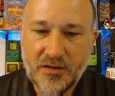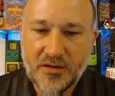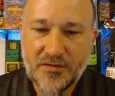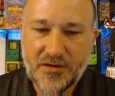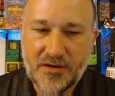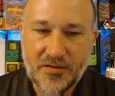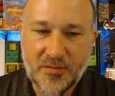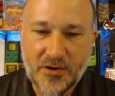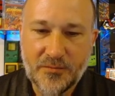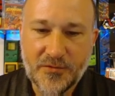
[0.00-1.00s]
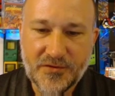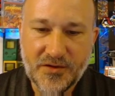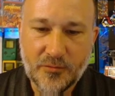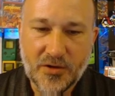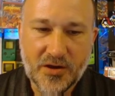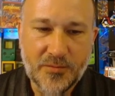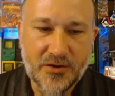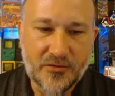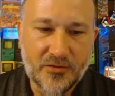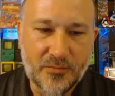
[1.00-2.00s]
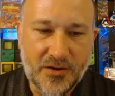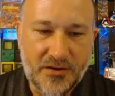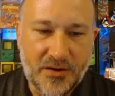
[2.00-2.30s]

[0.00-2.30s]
And then down at the bottom, there's the recommend crew button.